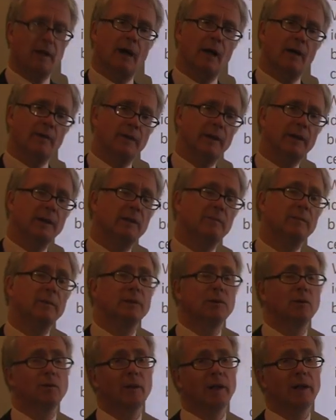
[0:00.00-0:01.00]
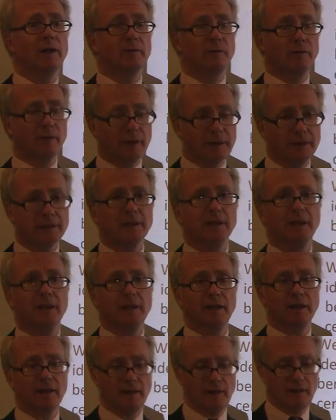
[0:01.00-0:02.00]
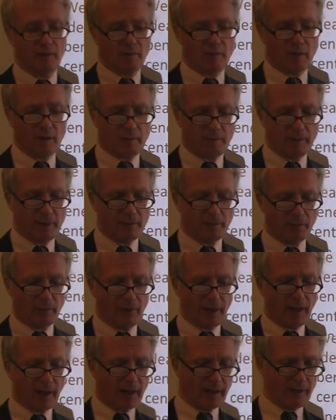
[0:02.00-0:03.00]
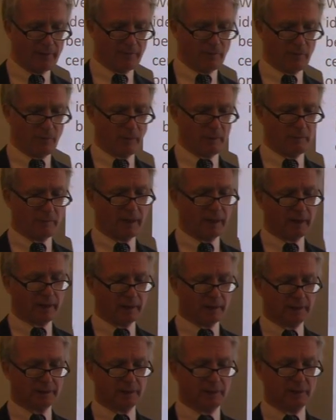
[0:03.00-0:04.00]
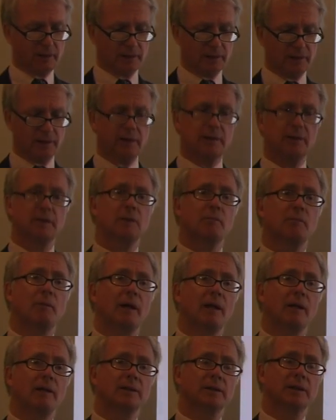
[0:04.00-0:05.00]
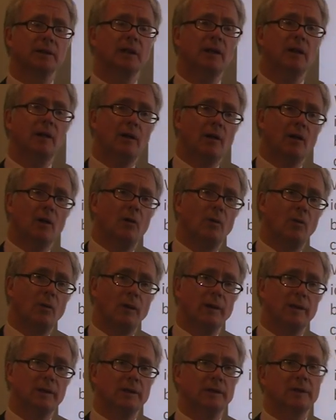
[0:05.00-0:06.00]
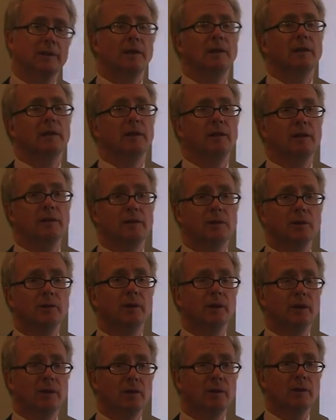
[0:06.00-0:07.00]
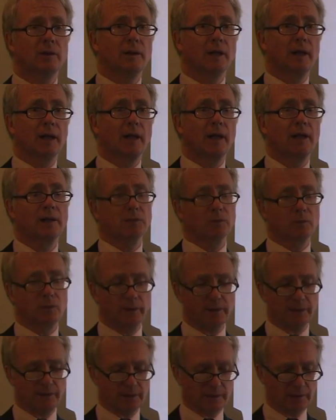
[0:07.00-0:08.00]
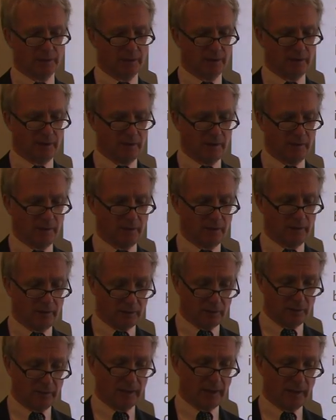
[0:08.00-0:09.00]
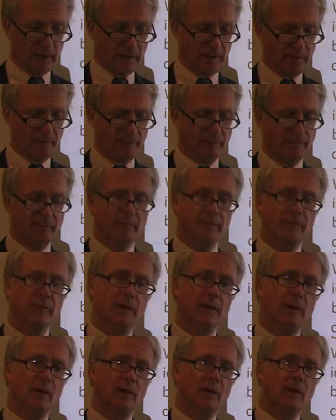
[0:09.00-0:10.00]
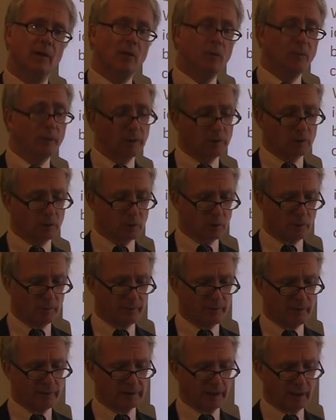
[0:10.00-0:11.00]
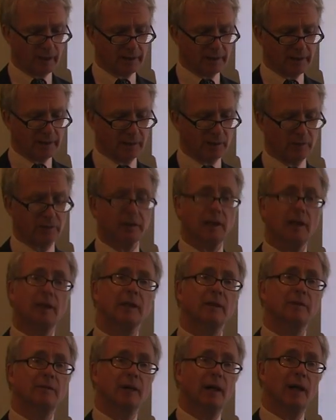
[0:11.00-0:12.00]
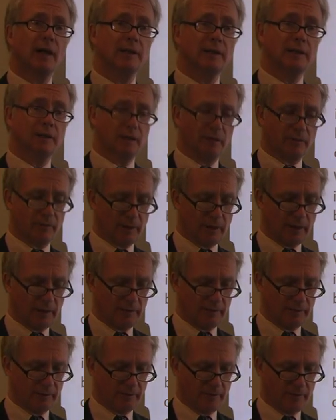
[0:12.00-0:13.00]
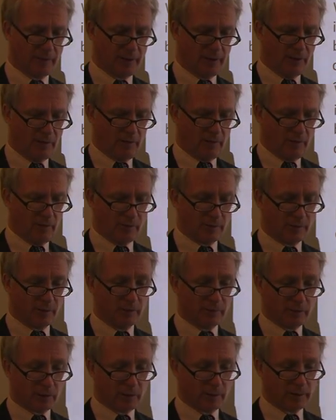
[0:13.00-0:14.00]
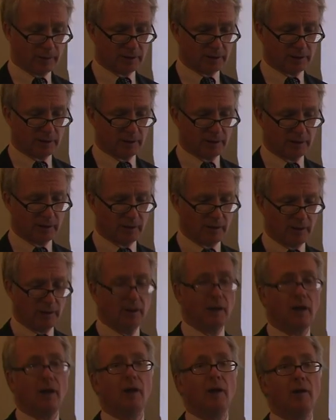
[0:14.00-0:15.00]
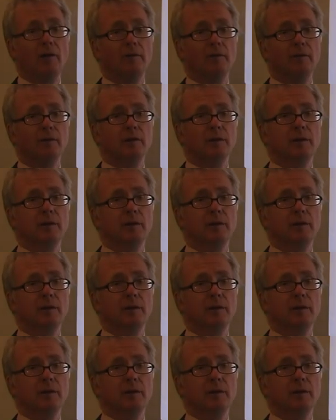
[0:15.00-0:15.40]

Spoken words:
A fundamental way of reasoning that people have when making decisions is to balance what is doing good against what is doing harm. We could group these ideals under the idea of love through the question of